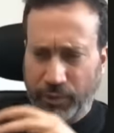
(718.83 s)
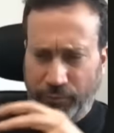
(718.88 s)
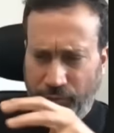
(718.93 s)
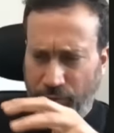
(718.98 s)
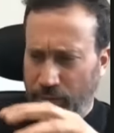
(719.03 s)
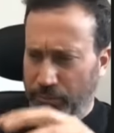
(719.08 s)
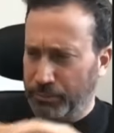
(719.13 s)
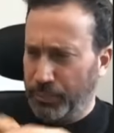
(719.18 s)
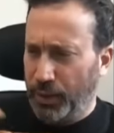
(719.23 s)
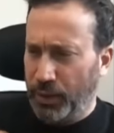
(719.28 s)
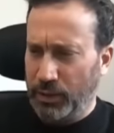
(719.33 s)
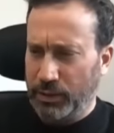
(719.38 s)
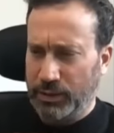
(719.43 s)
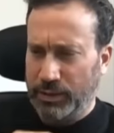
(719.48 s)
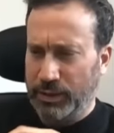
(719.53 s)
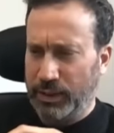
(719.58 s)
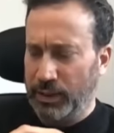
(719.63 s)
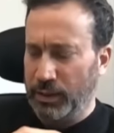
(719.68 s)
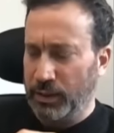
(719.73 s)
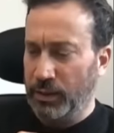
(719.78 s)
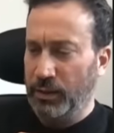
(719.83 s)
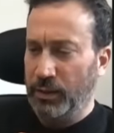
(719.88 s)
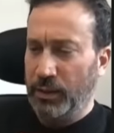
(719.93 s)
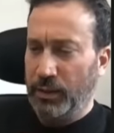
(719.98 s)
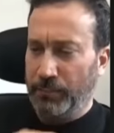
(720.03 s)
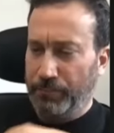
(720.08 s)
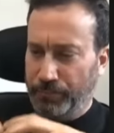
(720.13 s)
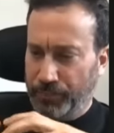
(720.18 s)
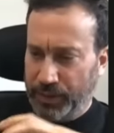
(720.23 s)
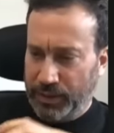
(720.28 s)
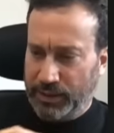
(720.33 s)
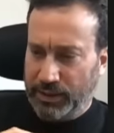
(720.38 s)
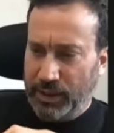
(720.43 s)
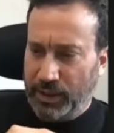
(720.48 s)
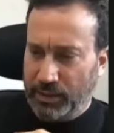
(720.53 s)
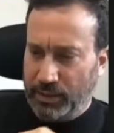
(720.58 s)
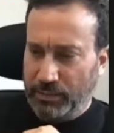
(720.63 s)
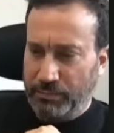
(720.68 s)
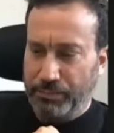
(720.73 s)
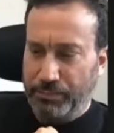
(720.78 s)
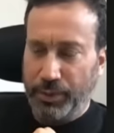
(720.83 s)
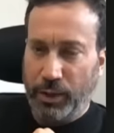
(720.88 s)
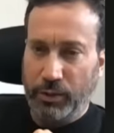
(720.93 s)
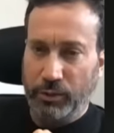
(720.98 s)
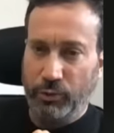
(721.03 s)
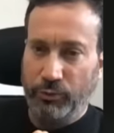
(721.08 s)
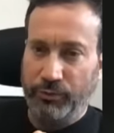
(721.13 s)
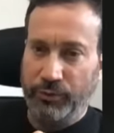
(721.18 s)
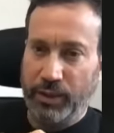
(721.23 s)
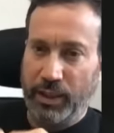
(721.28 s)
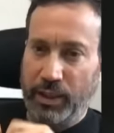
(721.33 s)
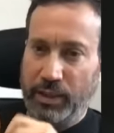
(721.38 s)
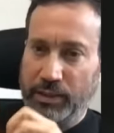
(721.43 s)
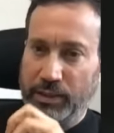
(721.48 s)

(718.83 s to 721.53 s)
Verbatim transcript: different parts in the southern part of